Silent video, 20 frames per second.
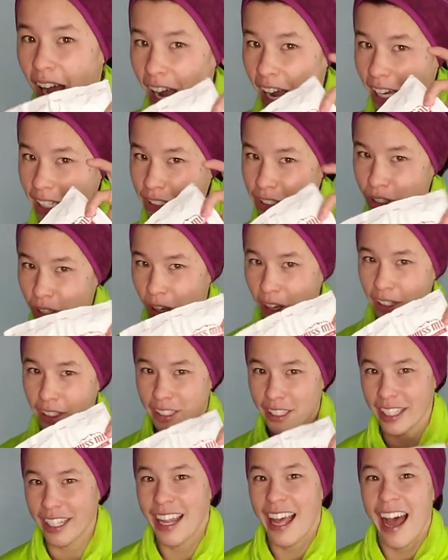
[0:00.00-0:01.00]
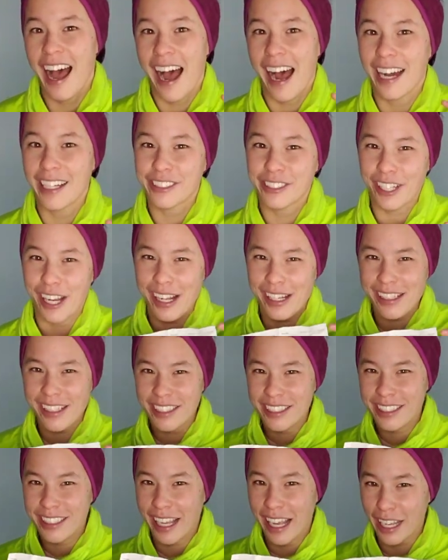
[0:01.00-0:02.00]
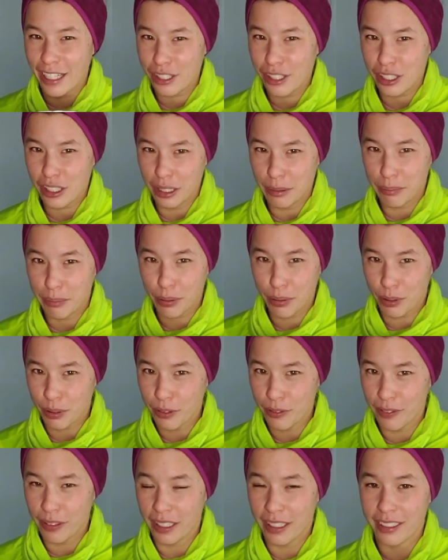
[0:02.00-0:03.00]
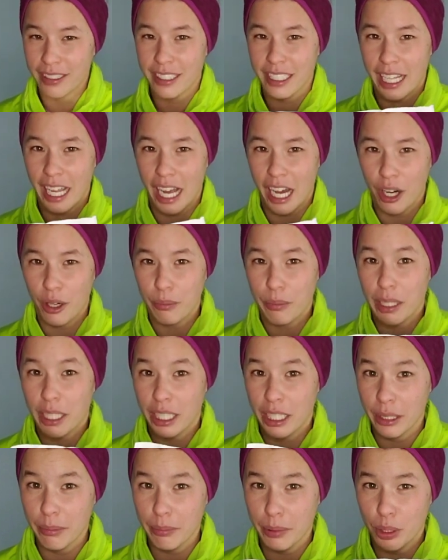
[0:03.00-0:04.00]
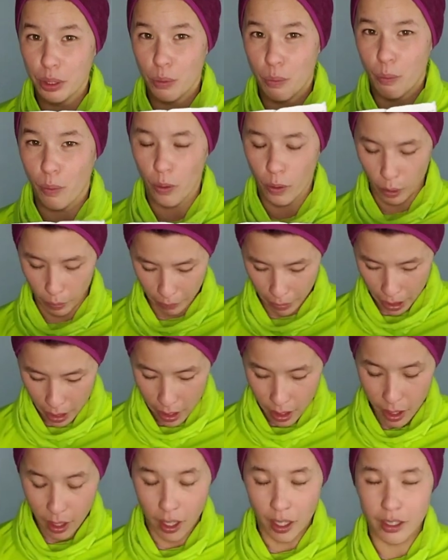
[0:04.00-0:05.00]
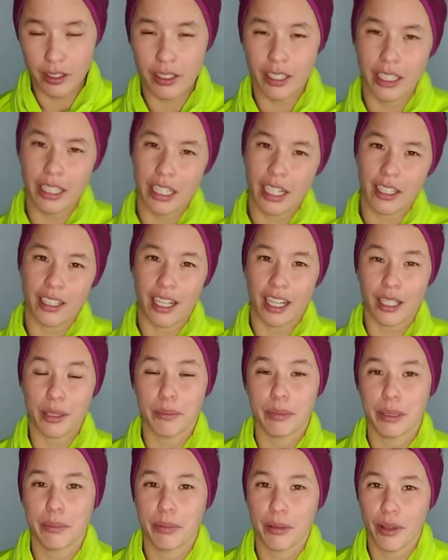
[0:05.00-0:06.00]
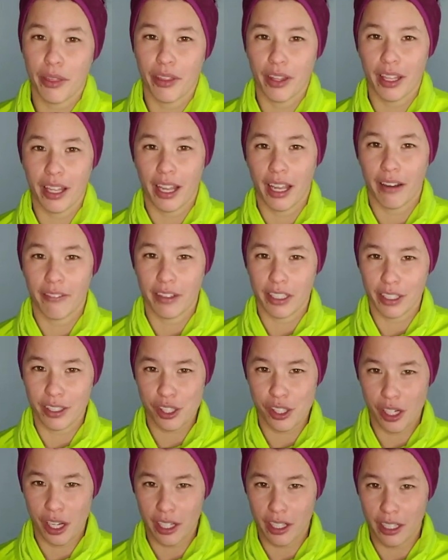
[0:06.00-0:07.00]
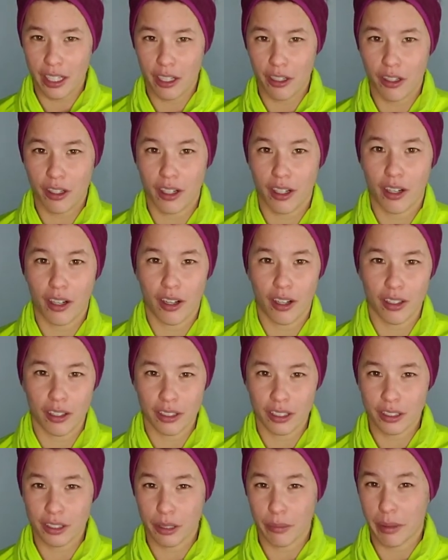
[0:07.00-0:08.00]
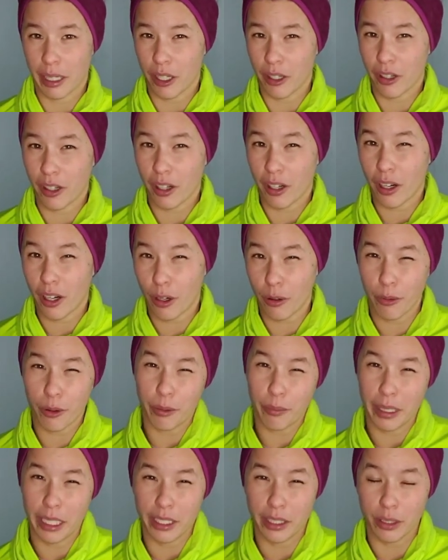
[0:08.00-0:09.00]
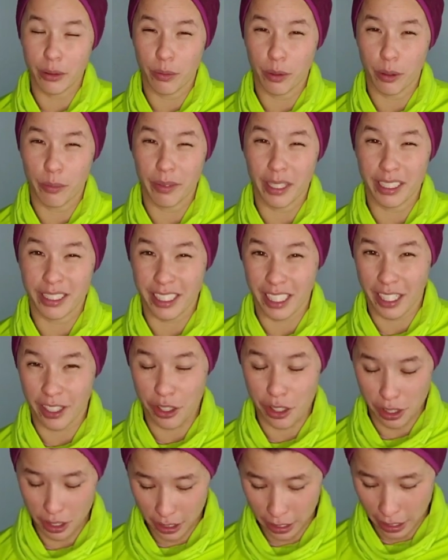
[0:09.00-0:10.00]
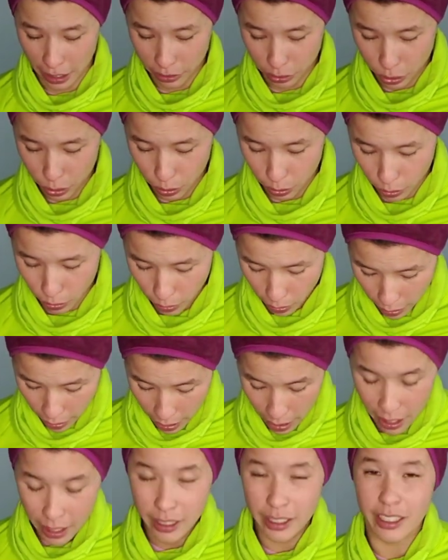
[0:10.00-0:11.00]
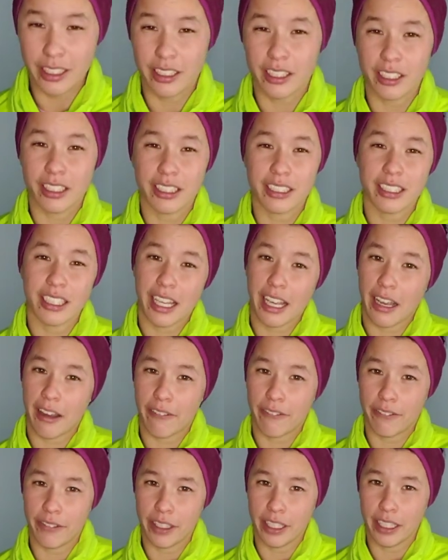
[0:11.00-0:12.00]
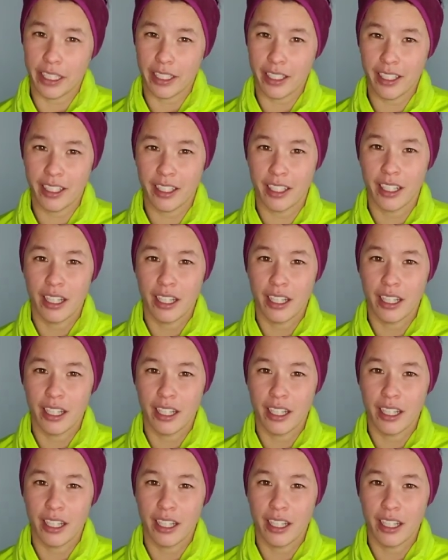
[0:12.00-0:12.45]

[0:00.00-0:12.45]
hot chocolate. Hot chocolate's actually proven to help keep you warm. Unlike a lot of people think having a shot of alcohol or some alcohol will make you warm, that's actually not true. Neither is caffeine.